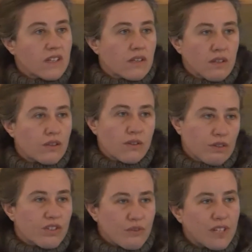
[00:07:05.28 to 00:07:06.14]
and
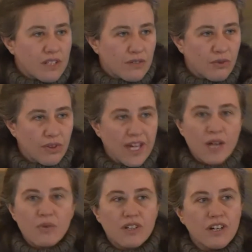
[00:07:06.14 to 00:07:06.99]
there's a reason for
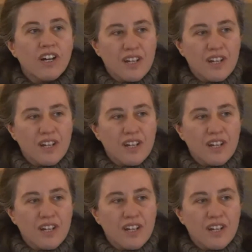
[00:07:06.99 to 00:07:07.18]
that. We're